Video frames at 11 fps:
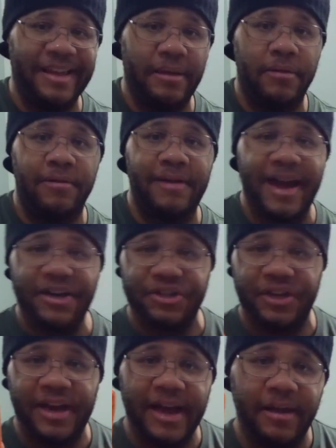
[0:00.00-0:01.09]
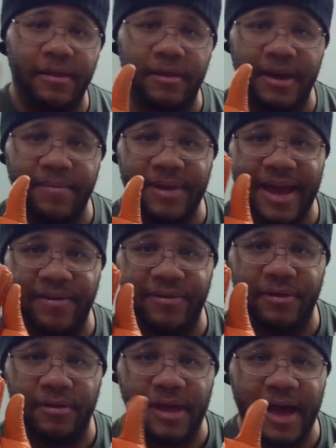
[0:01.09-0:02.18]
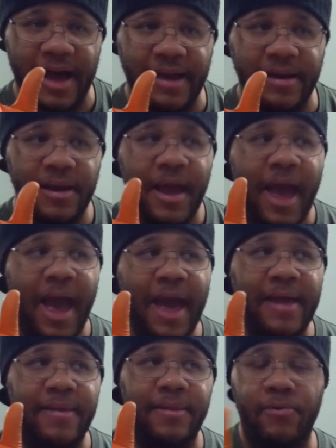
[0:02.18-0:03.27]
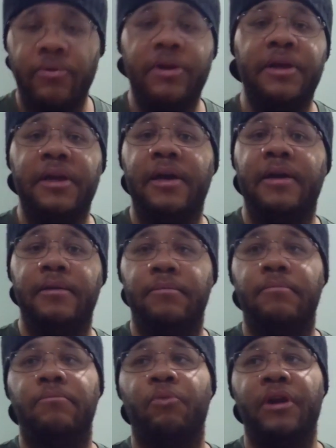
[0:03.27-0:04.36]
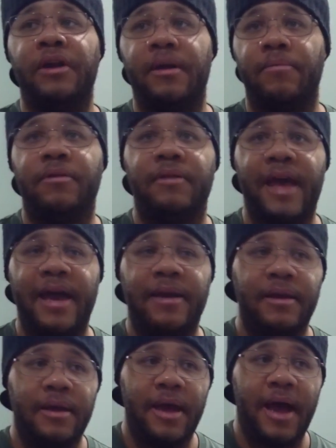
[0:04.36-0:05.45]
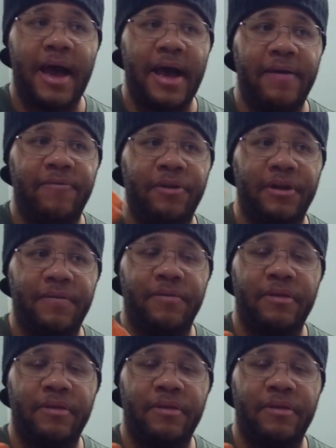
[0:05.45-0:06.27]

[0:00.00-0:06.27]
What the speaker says: this. They're actually like slimmed down to the side, and they're really good when it comes to that. If you're looking for